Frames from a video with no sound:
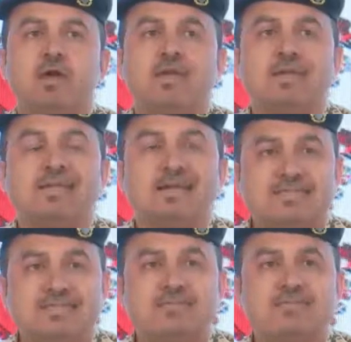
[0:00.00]
dose
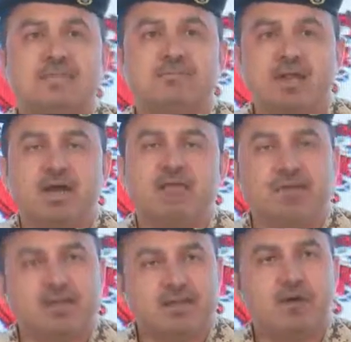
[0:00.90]
is to
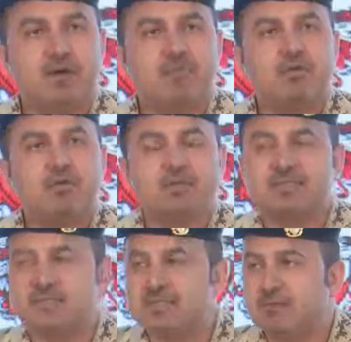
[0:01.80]

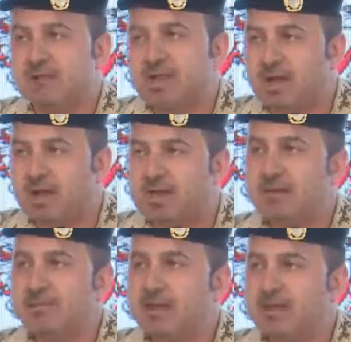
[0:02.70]
enhance
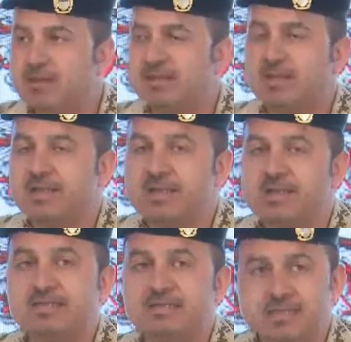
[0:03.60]

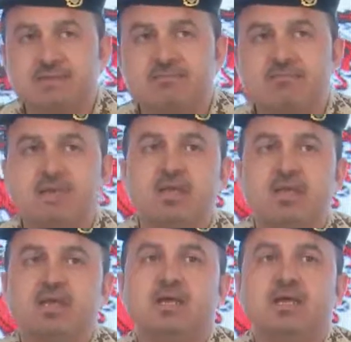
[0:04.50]
immunity. It
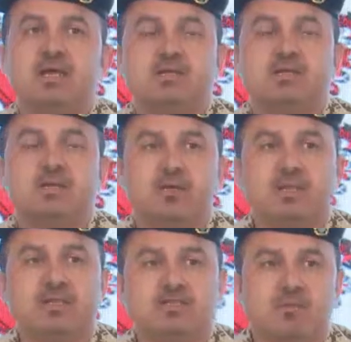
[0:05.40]
means to
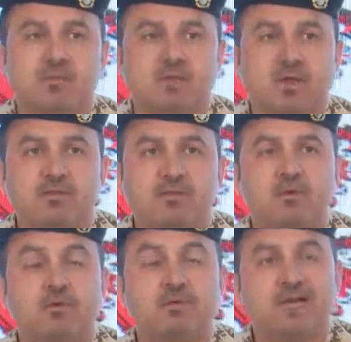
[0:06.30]
increase
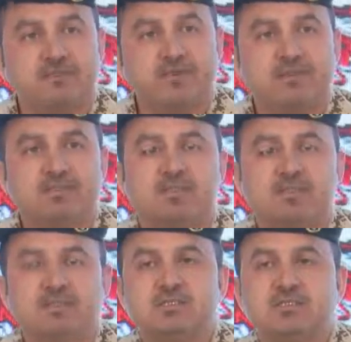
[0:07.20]
the
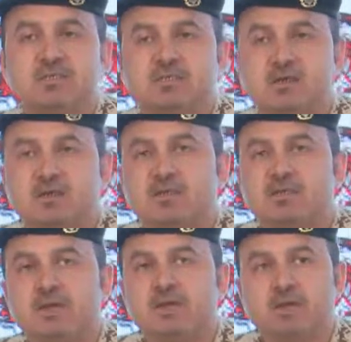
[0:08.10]
antibodies and
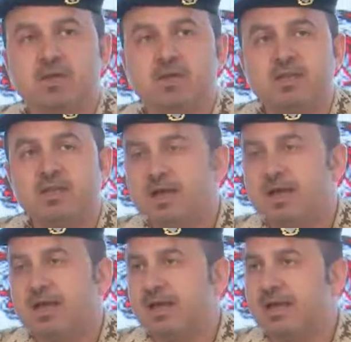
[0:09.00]

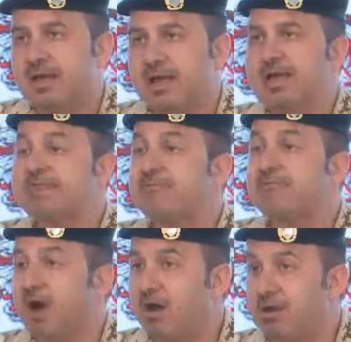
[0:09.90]
activate the
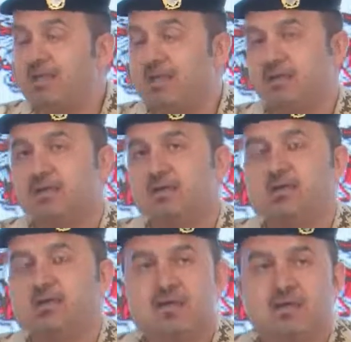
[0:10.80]
human body
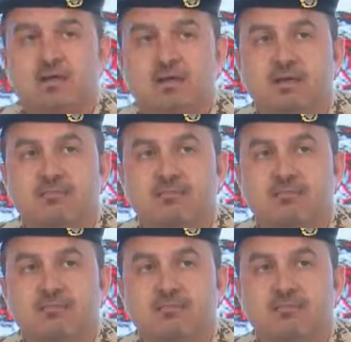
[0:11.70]
to